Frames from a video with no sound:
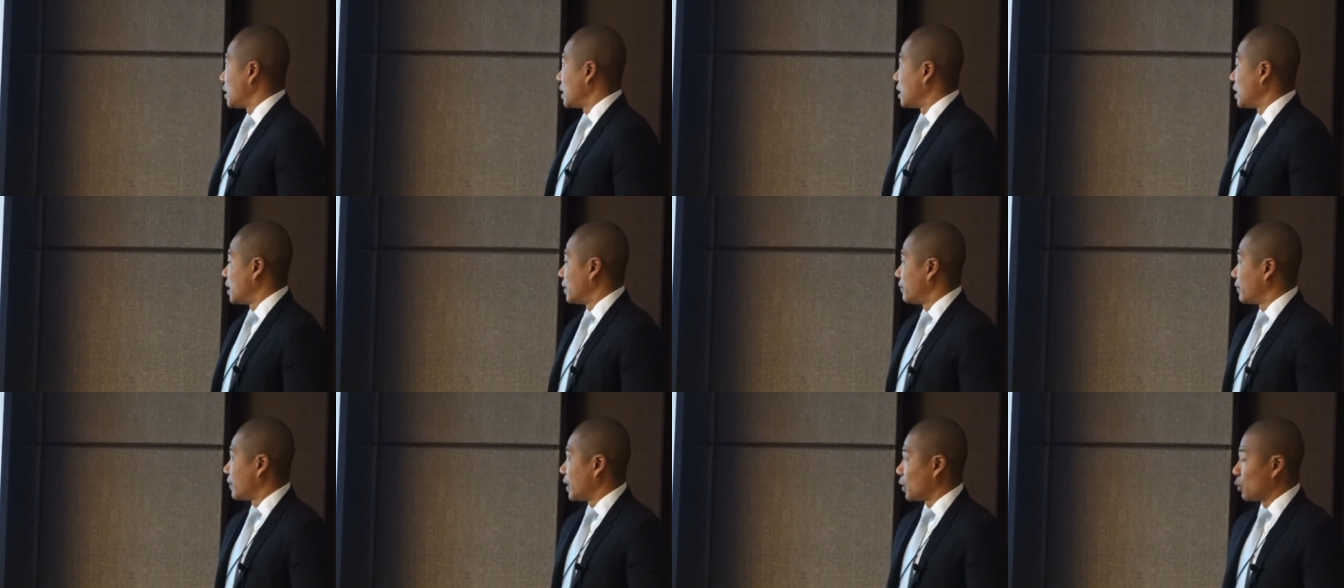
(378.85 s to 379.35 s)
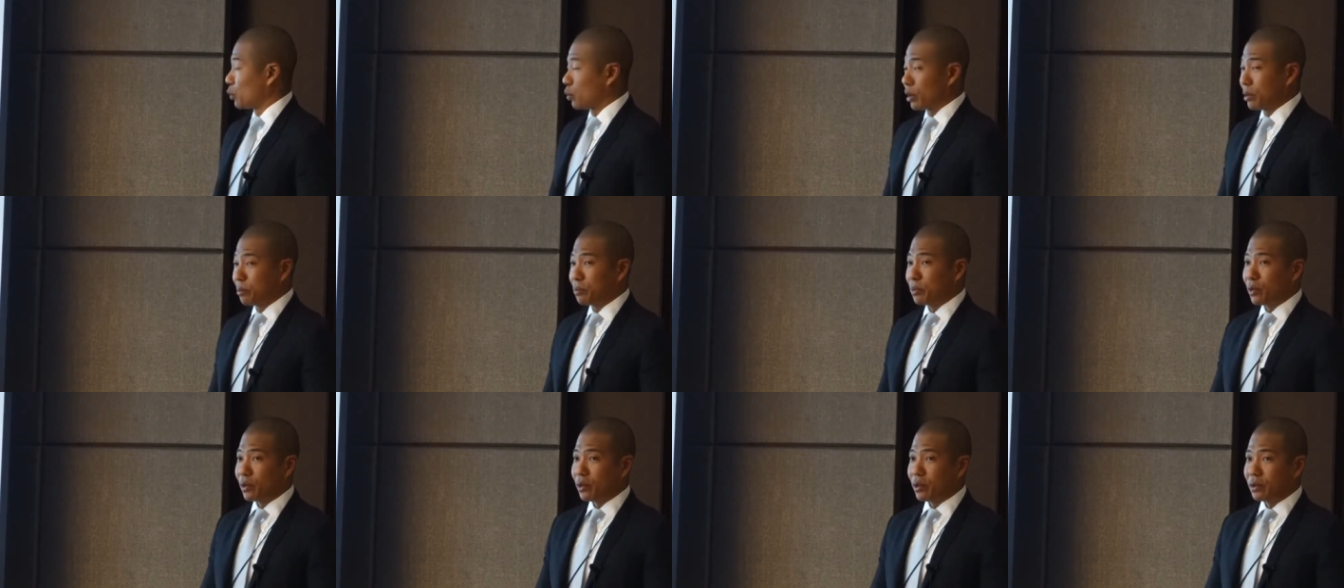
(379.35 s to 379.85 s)
You've got
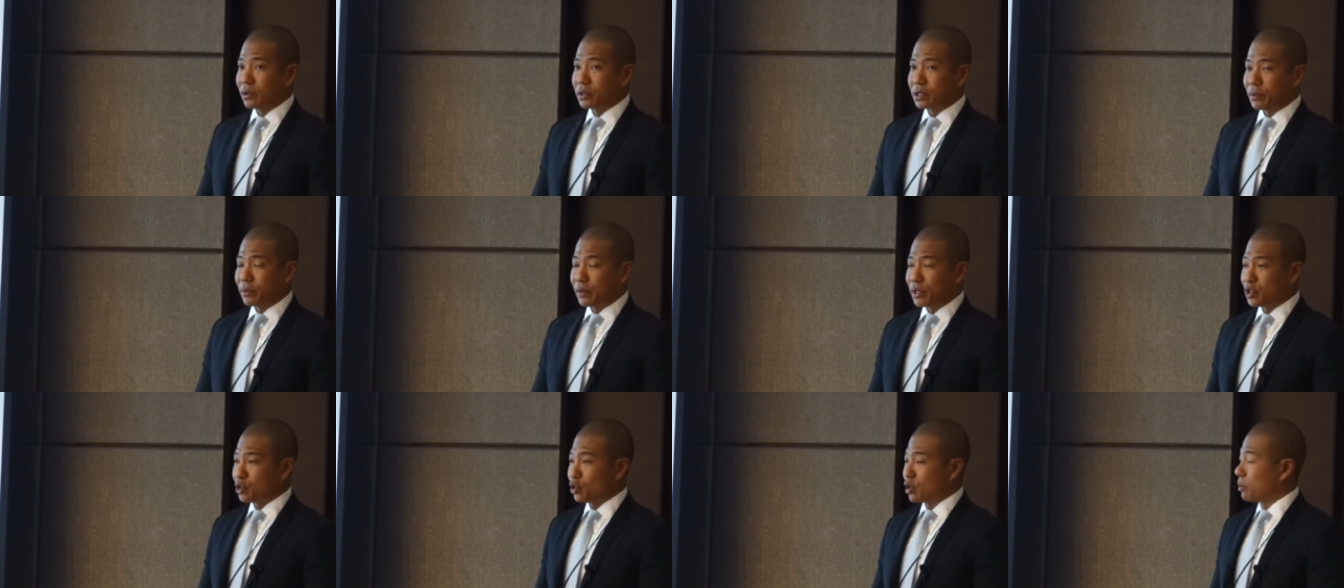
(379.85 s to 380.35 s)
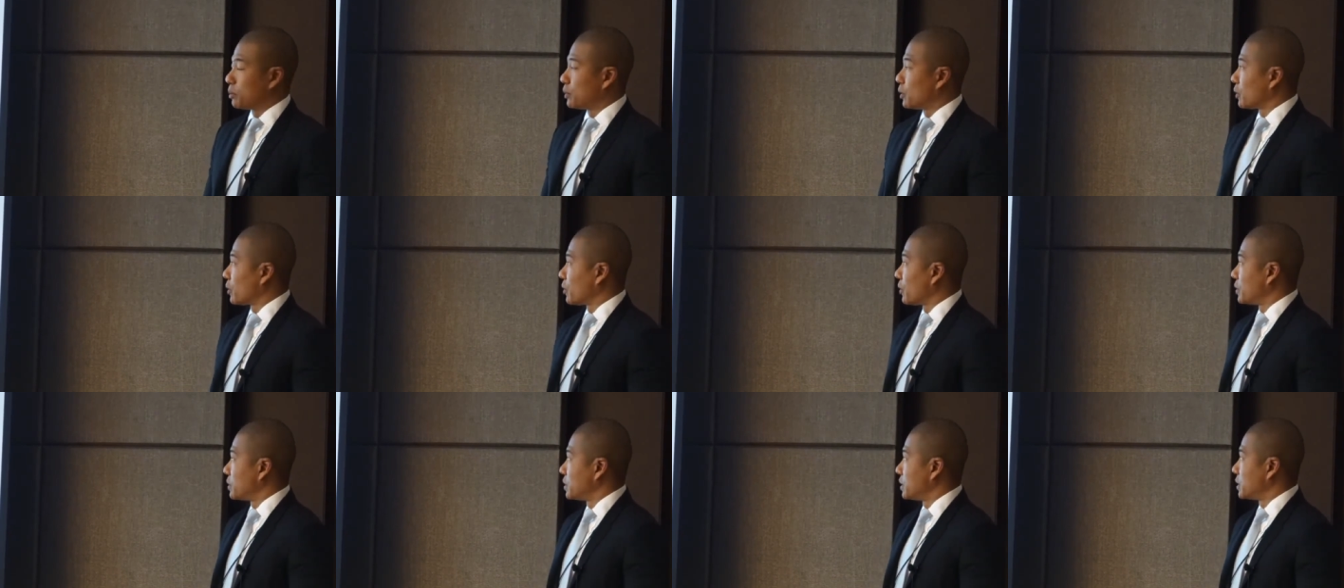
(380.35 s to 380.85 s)
Ripple, some of these
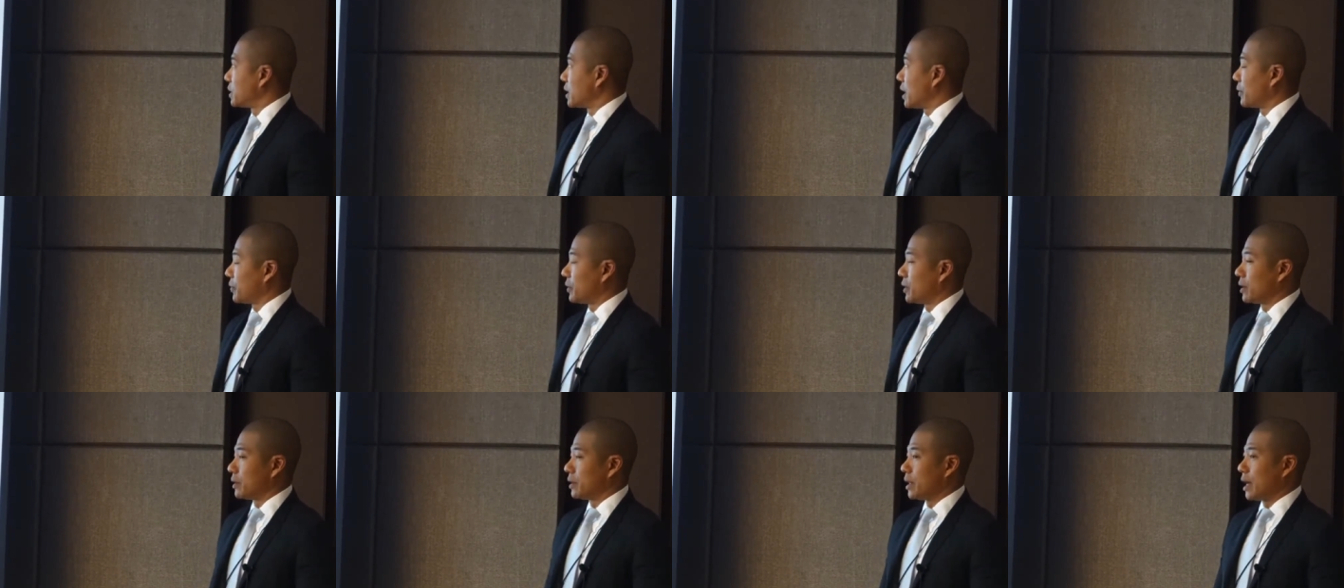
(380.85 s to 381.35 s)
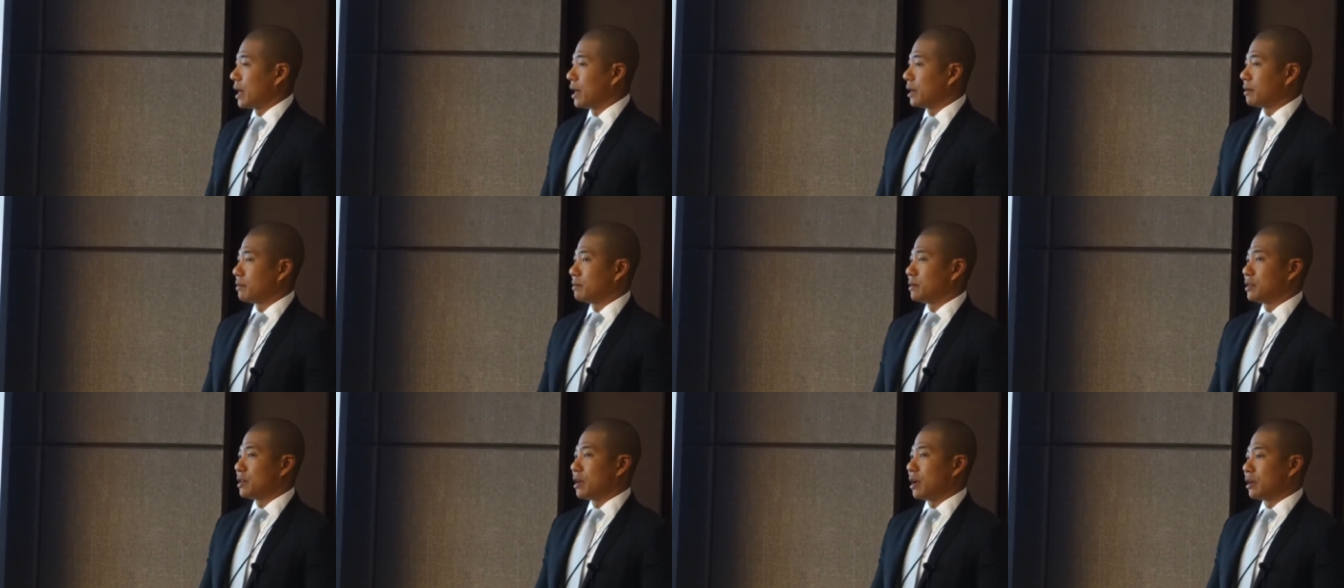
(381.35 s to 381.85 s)
cryptocurrencies out there
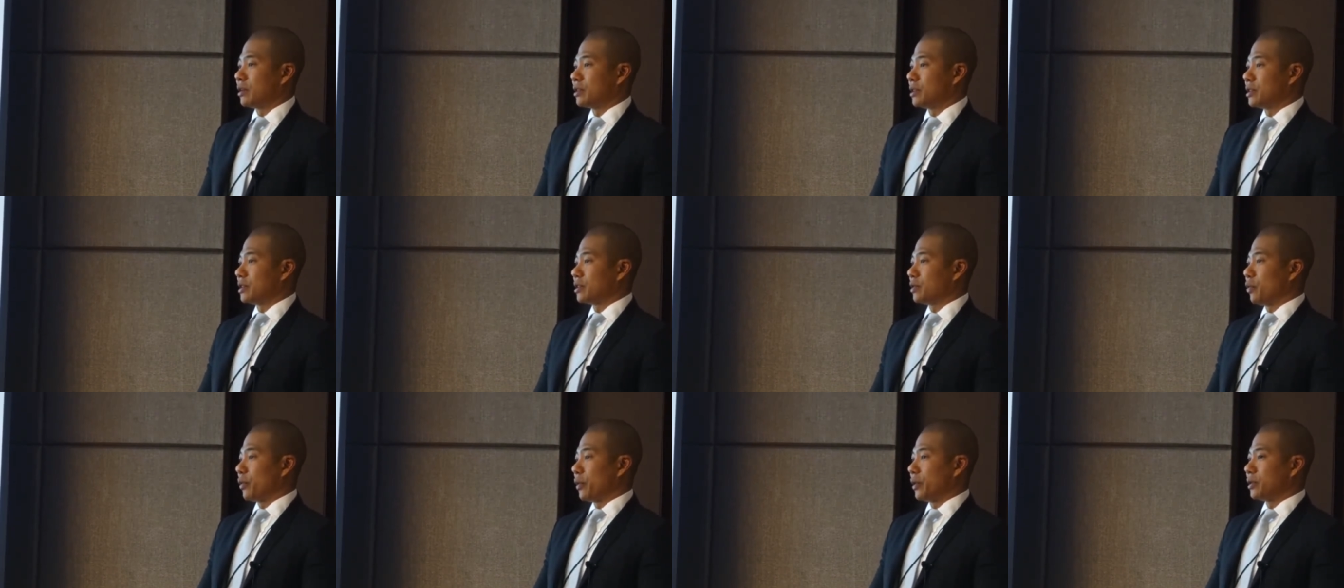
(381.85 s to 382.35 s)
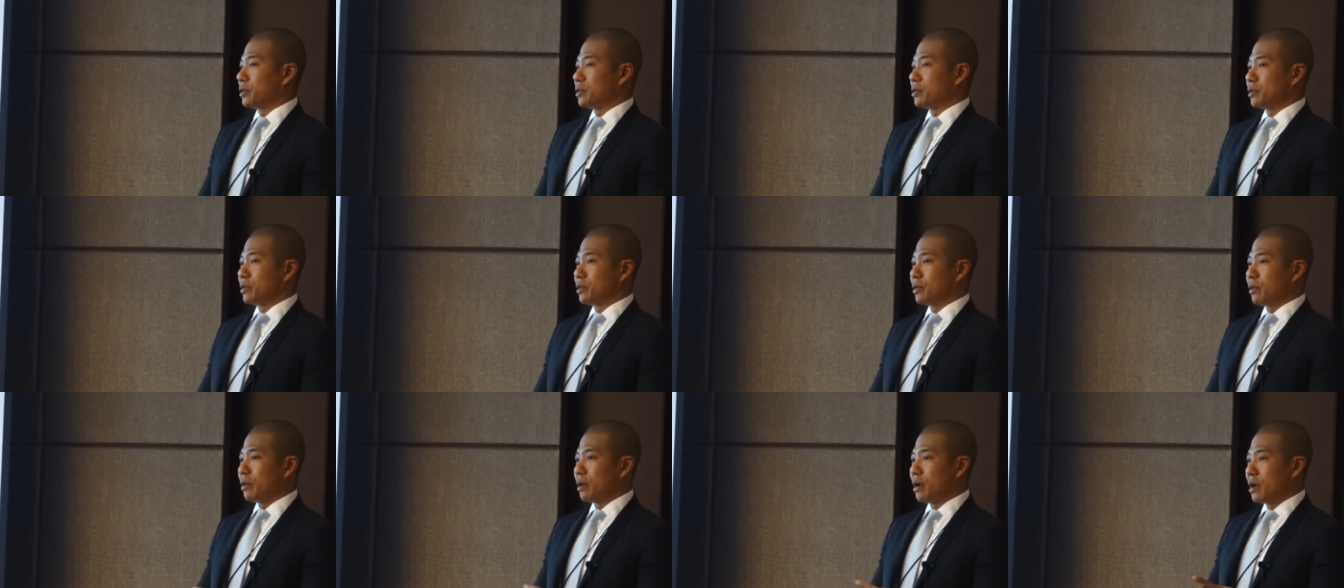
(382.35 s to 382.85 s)
that are just going
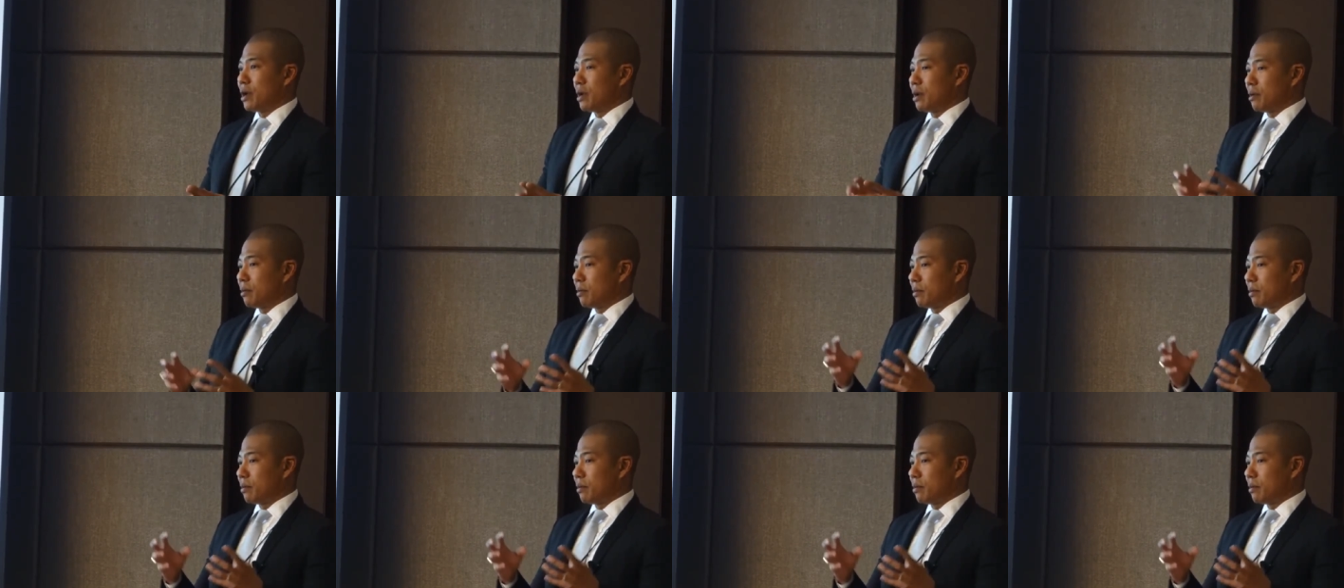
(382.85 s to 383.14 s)
to